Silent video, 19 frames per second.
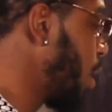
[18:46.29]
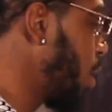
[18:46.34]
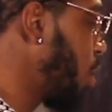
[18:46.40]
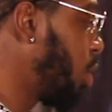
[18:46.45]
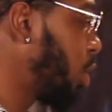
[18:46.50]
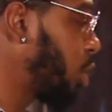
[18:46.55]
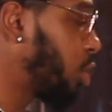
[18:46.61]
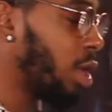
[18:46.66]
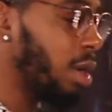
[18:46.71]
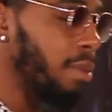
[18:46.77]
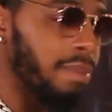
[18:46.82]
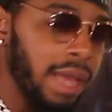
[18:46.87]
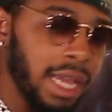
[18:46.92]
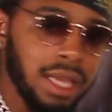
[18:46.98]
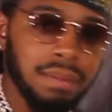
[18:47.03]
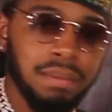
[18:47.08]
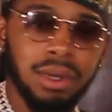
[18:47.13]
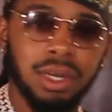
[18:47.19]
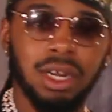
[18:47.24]
You can start
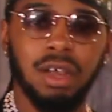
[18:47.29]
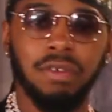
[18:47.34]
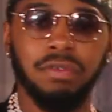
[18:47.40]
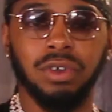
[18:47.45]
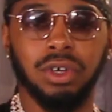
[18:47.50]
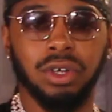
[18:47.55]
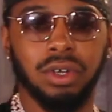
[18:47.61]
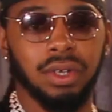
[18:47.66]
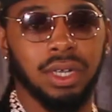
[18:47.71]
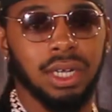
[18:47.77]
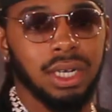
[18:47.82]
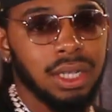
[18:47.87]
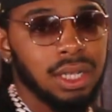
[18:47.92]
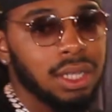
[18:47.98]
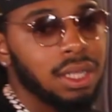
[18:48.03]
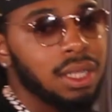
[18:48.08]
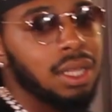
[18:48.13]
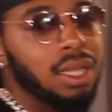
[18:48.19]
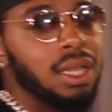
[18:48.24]
making money off your
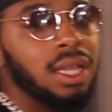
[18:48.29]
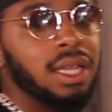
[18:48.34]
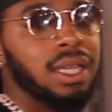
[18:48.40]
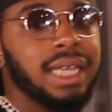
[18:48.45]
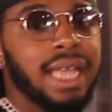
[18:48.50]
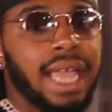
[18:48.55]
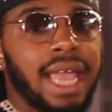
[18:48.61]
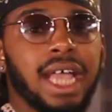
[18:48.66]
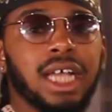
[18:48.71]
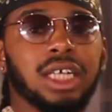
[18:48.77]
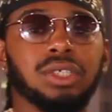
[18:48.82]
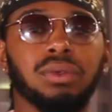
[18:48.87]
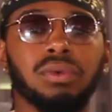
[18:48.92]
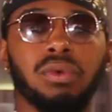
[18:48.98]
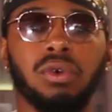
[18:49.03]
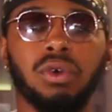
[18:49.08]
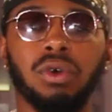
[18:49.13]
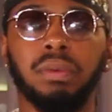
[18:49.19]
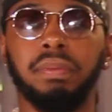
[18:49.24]
credit, cash
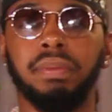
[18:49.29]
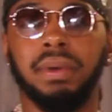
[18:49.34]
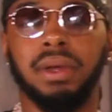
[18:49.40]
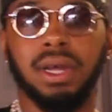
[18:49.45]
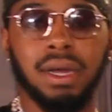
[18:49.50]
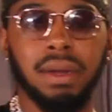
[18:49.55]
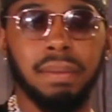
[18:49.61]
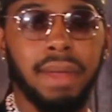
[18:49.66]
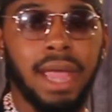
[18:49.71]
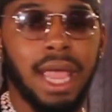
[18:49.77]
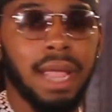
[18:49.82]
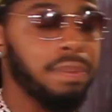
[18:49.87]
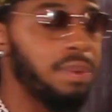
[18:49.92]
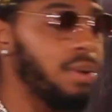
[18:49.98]
reward back